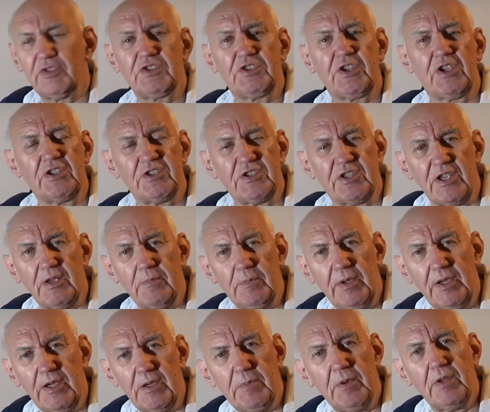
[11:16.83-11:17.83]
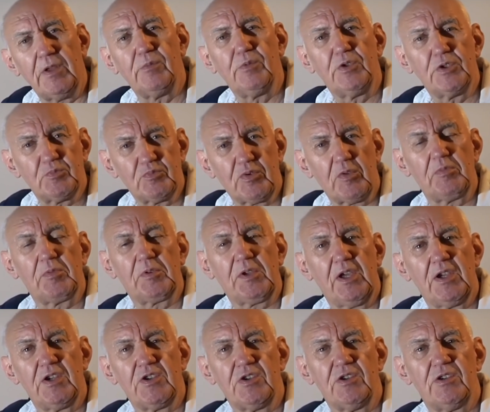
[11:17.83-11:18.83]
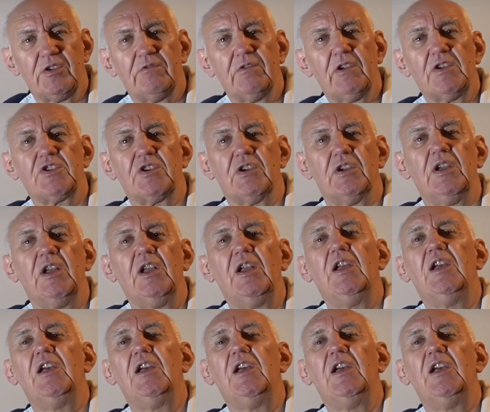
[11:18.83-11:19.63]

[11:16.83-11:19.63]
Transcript: of 6 dB, but there was propagation to Russia.